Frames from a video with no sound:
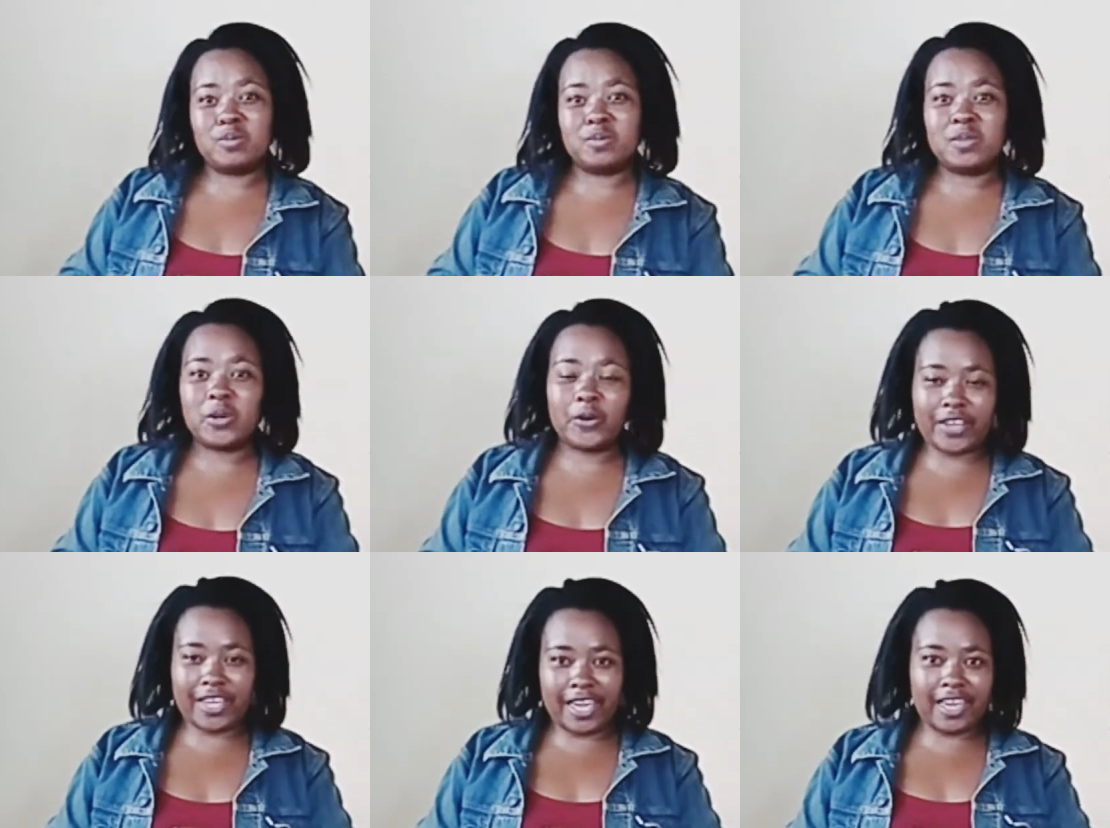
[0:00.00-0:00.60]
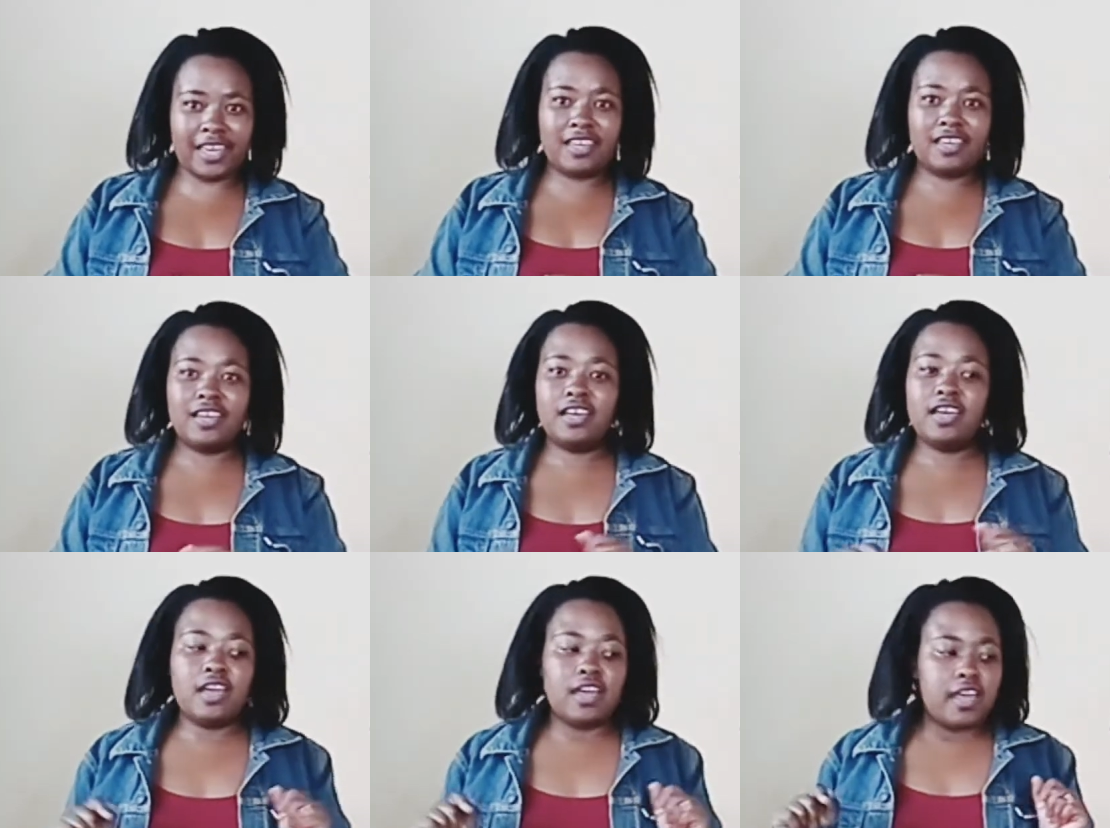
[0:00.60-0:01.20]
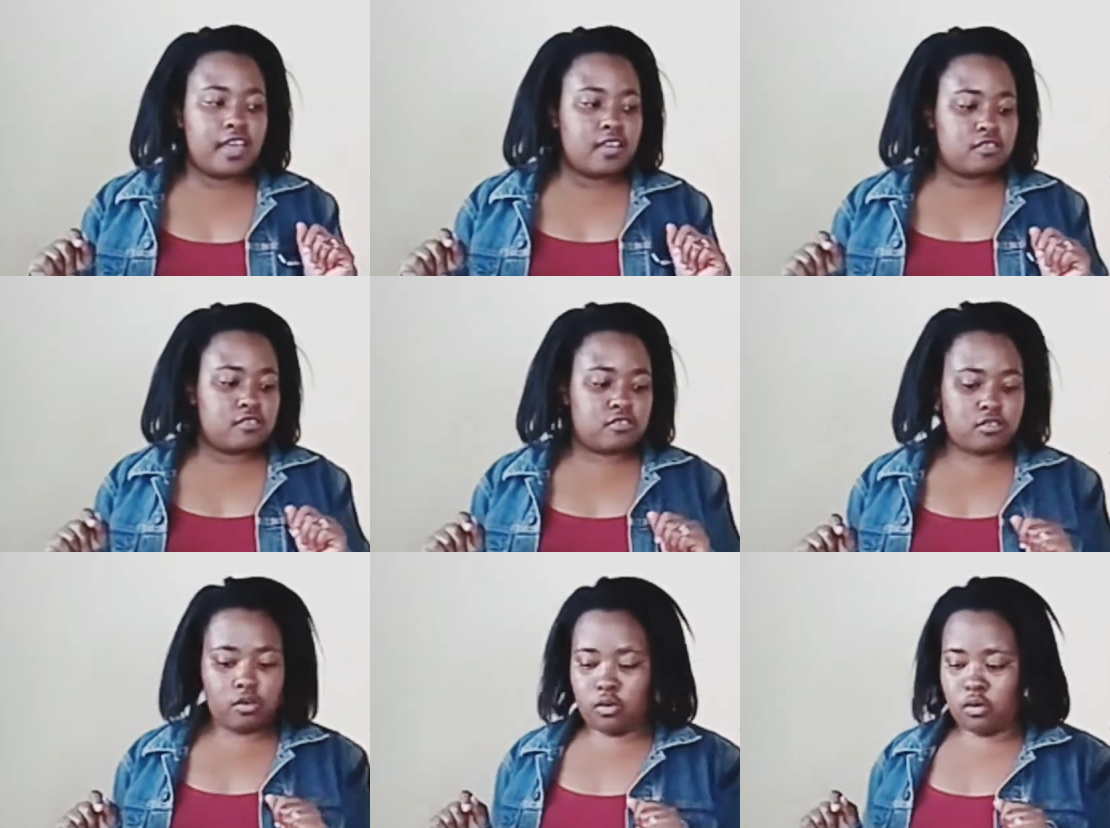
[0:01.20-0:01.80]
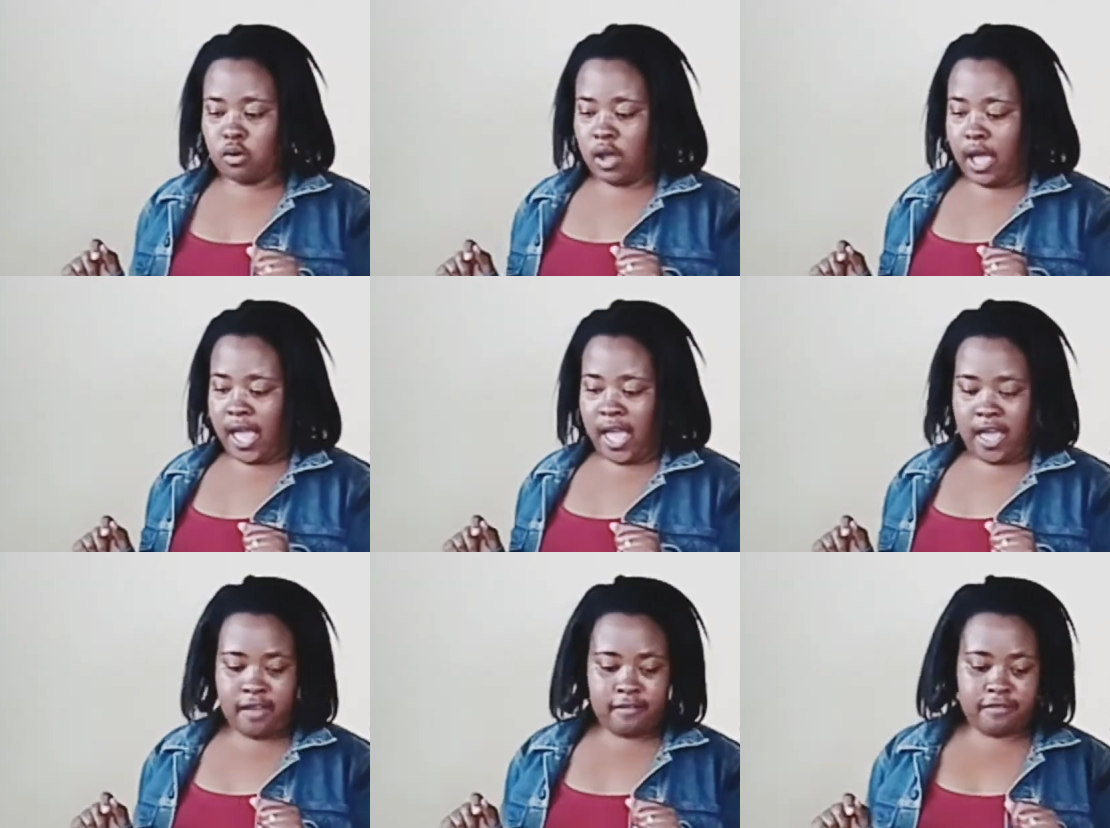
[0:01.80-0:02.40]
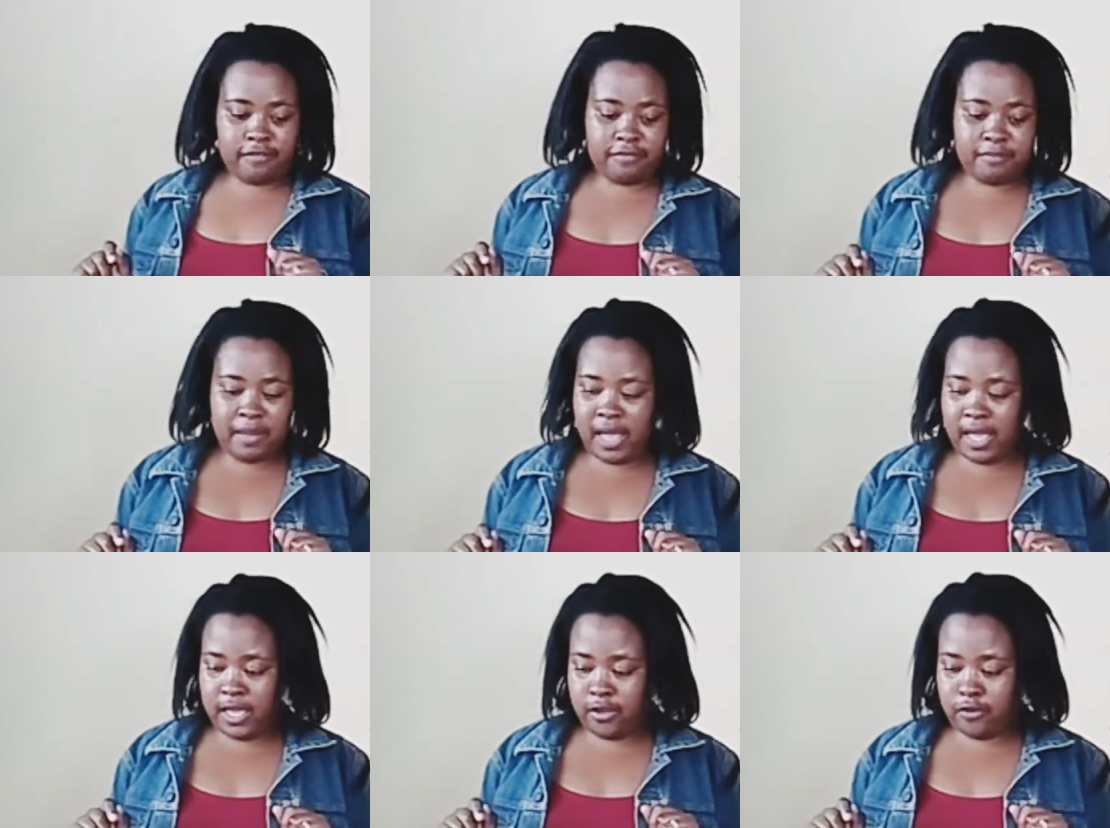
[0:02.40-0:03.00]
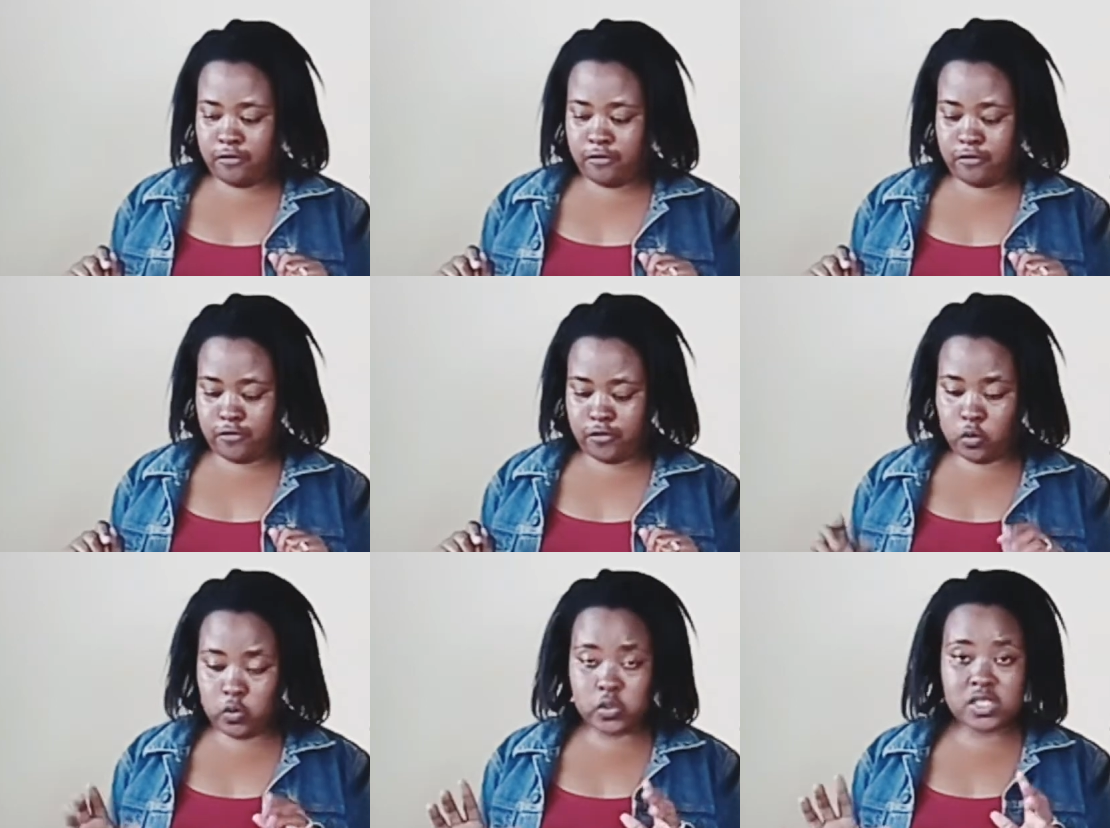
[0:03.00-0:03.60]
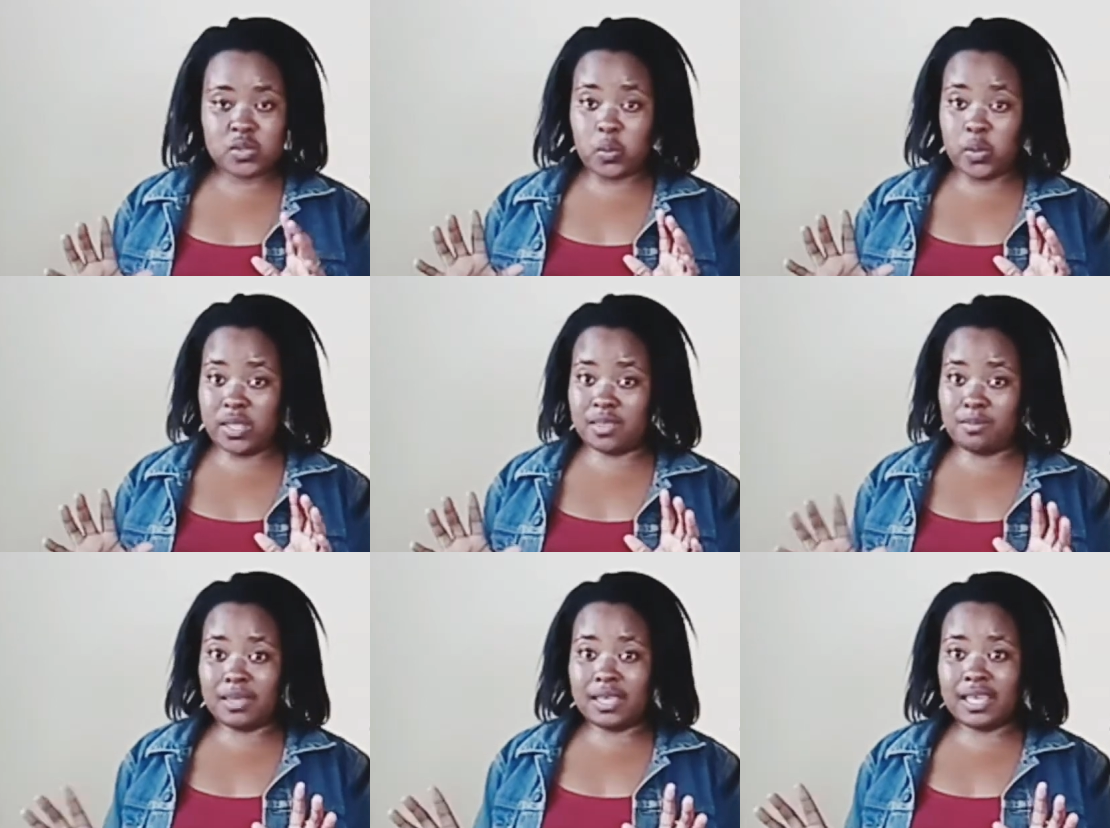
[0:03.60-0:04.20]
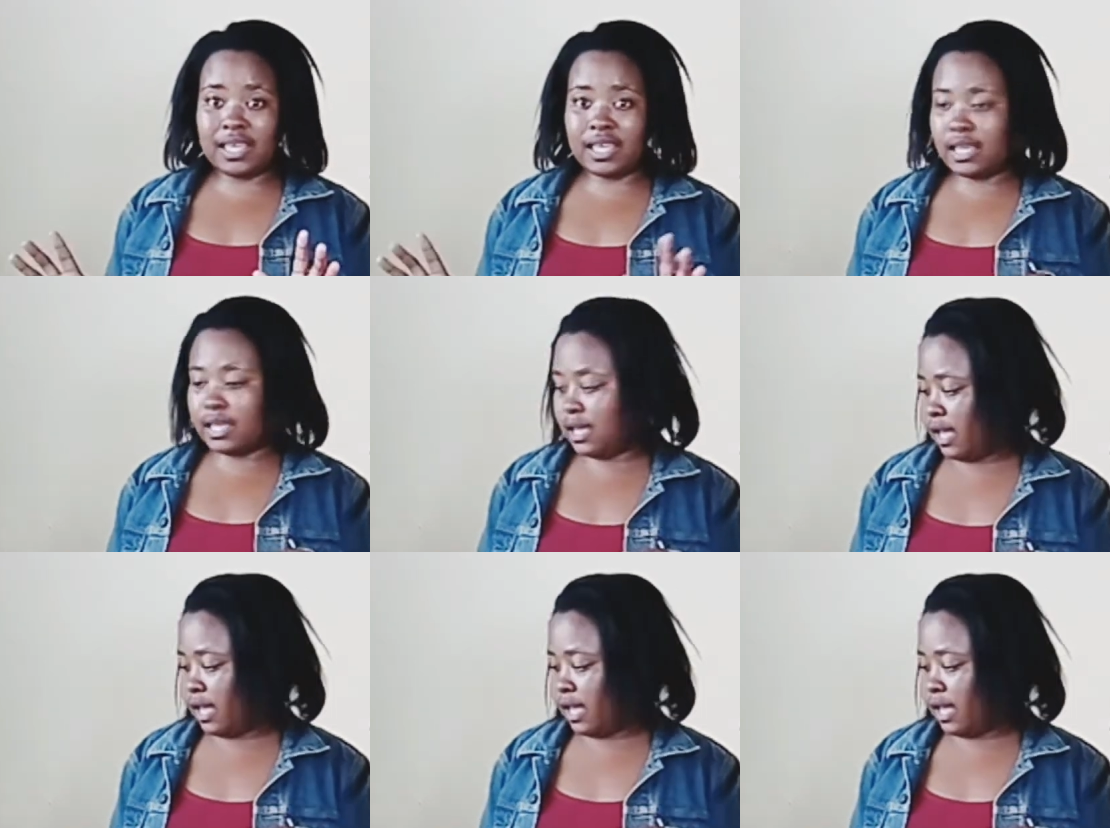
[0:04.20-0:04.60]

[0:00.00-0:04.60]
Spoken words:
Okay, so I have my fruits with me.